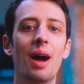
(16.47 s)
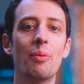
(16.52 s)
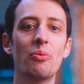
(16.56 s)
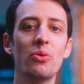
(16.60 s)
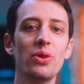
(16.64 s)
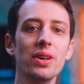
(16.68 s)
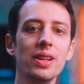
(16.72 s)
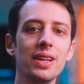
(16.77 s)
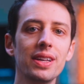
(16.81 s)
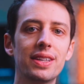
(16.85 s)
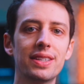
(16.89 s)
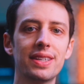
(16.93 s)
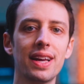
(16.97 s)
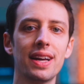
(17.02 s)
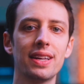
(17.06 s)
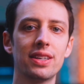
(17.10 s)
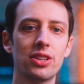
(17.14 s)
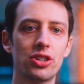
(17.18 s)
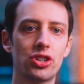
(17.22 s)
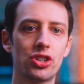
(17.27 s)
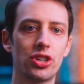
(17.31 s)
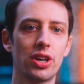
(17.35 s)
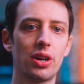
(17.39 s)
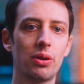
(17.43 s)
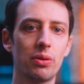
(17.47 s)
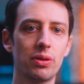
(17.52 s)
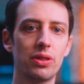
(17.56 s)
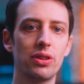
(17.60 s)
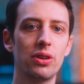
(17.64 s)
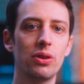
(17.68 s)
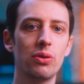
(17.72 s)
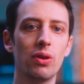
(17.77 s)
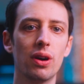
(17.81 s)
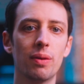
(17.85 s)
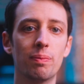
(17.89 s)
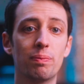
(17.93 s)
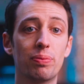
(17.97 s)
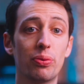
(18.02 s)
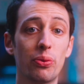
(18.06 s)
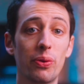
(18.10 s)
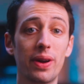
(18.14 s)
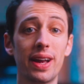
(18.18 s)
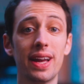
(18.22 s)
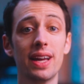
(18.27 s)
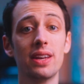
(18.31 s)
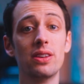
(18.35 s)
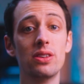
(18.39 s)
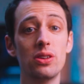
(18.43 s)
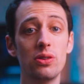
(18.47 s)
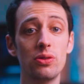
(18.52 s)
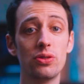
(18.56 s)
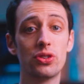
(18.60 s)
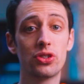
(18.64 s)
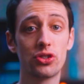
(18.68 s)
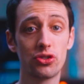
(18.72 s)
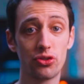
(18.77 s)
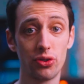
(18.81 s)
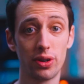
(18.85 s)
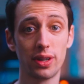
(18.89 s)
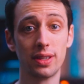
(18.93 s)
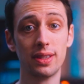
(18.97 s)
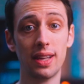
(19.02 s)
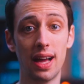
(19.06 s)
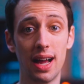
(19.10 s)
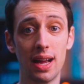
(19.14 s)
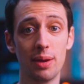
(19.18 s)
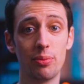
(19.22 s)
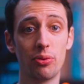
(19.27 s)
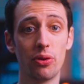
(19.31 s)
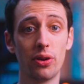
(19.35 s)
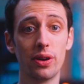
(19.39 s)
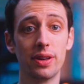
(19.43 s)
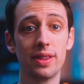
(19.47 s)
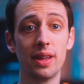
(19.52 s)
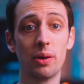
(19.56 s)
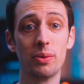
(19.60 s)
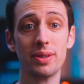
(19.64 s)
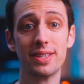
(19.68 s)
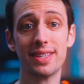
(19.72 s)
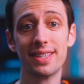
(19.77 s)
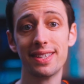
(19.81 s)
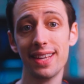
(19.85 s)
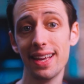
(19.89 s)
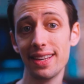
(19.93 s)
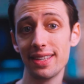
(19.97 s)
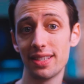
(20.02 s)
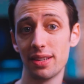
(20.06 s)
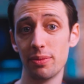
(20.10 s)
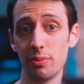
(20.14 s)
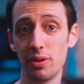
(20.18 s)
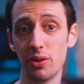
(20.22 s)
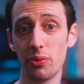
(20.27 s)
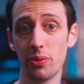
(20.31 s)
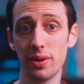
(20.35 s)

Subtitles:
I'm really excited to share with you a brand new string library that was sent to me